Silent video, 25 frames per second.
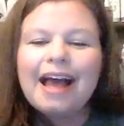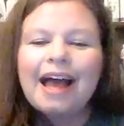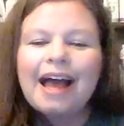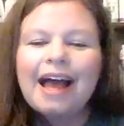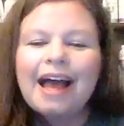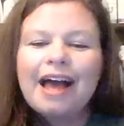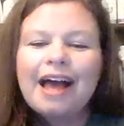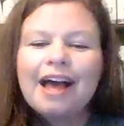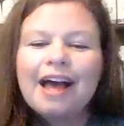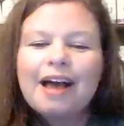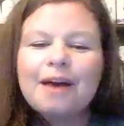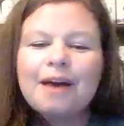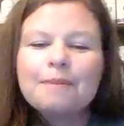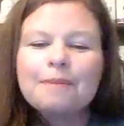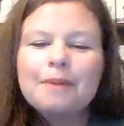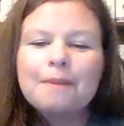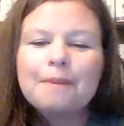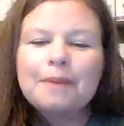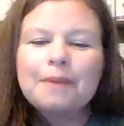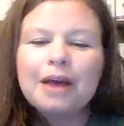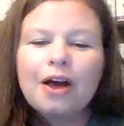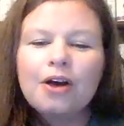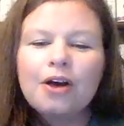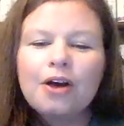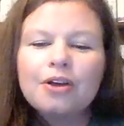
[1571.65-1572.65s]
um,
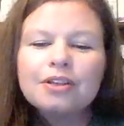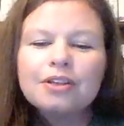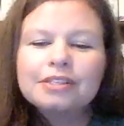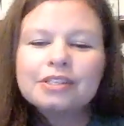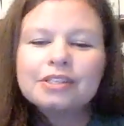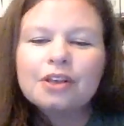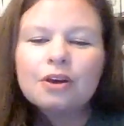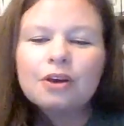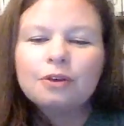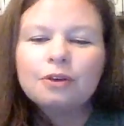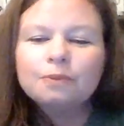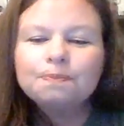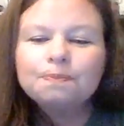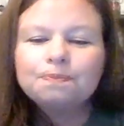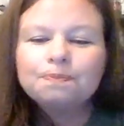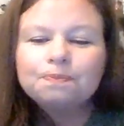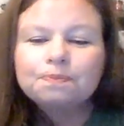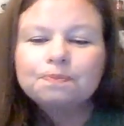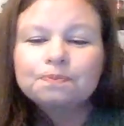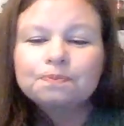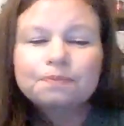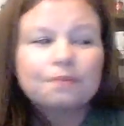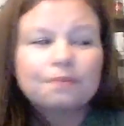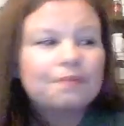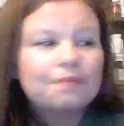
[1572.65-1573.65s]
but also
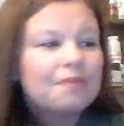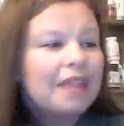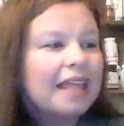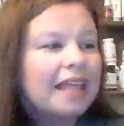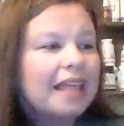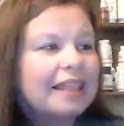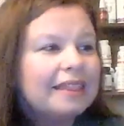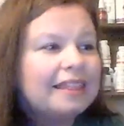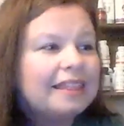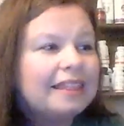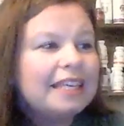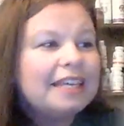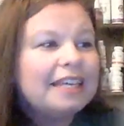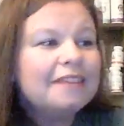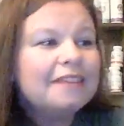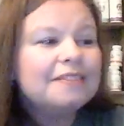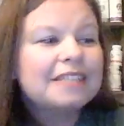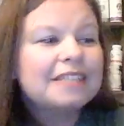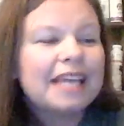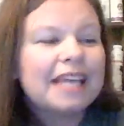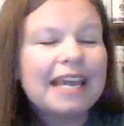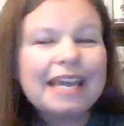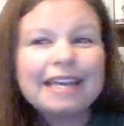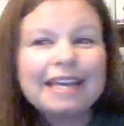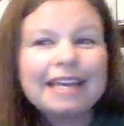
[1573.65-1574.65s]
thieves
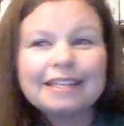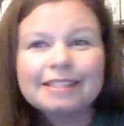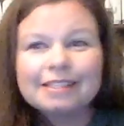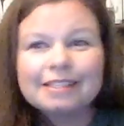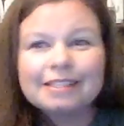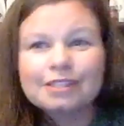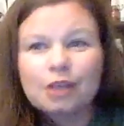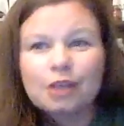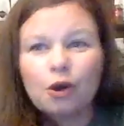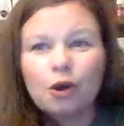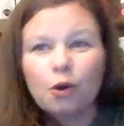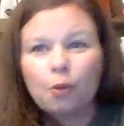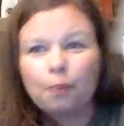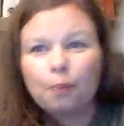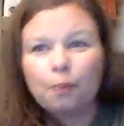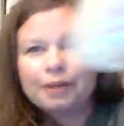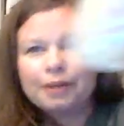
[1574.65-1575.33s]
hand soap